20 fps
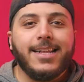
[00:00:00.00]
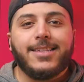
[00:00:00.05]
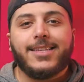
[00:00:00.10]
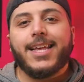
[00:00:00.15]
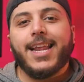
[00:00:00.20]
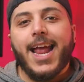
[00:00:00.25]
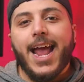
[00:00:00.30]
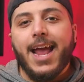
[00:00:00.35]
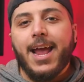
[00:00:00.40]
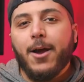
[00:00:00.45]

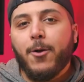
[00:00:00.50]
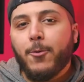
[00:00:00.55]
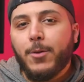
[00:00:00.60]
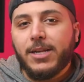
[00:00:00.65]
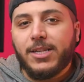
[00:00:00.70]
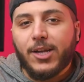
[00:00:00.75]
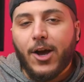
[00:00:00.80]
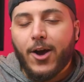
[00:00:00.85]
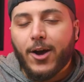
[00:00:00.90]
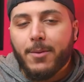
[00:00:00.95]
Today, we
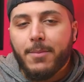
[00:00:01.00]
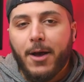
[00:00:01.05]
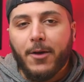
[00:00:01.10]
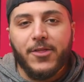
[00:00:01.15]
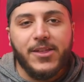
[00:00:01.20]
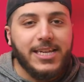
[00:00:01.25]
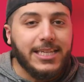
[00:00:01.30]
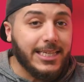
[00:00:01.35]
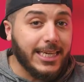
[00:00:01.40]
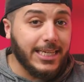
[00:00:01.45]
talk about
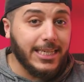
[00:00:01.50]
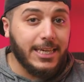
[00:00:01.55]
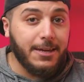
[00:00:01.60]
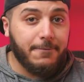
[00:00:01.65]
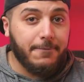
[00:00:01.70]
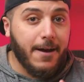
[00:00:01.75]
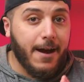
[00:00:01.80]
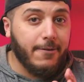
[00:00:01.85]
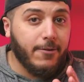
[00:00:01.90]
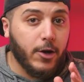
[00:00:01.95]
the
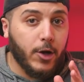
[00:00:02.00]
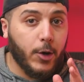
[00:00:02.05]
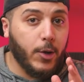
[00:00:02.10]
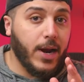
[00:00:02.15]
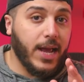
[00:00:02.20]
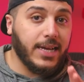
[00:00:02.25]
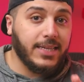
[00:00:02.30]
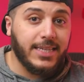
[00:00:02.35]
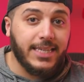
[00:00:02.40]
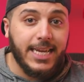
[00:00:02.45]
6500
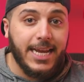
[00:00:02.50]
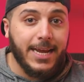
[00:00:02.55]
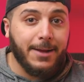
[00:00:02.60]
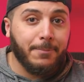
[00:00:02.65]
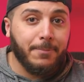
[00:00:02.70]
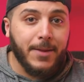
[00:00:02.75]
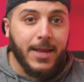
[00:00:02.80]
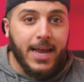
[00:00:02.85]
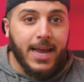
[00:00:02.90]
XT.